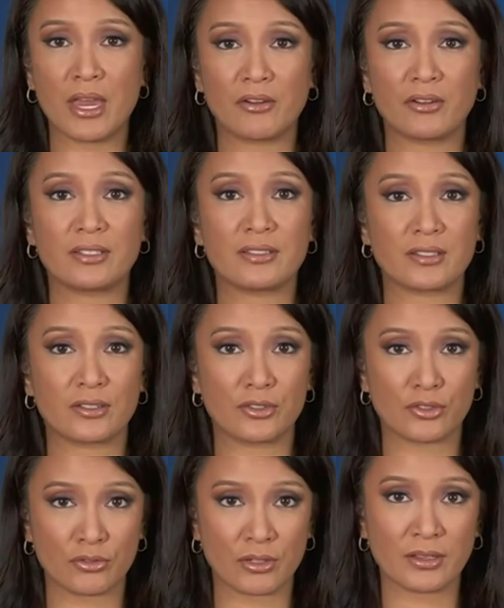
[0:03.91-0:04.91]
parents are
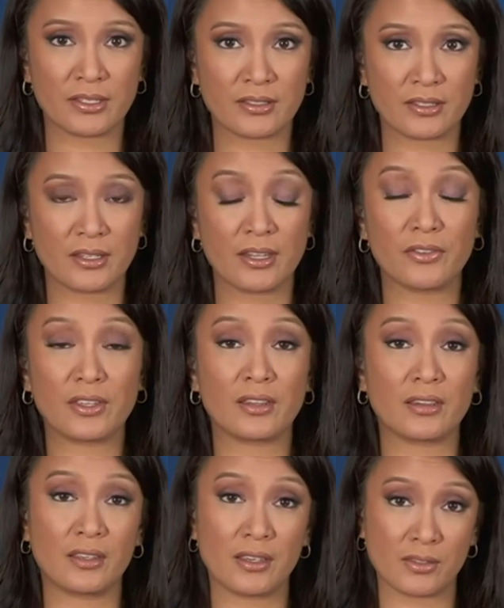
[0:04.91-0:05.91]
struggling
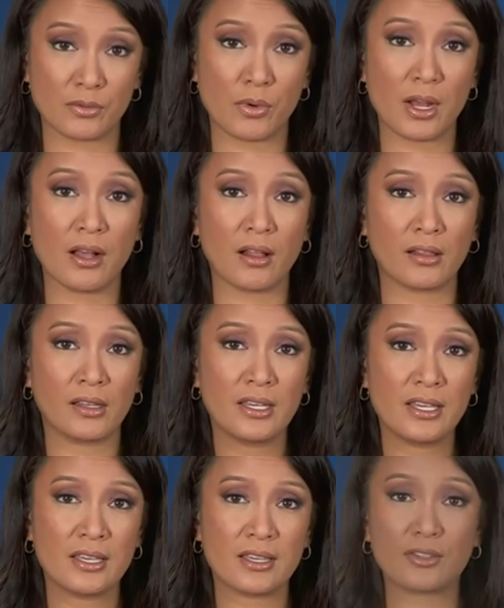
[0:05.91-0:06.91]
significantly as well.
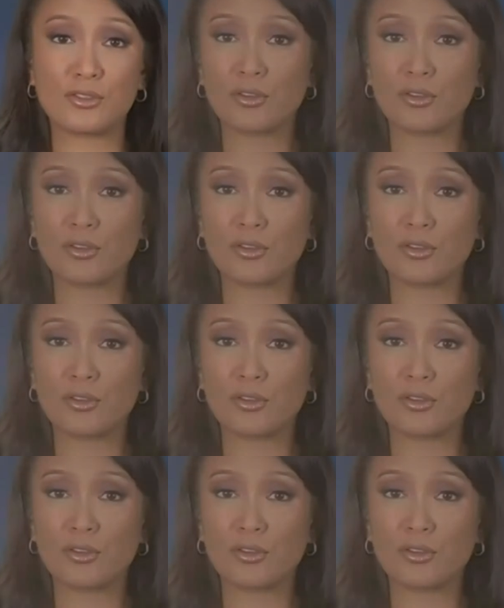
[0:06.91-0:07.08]
A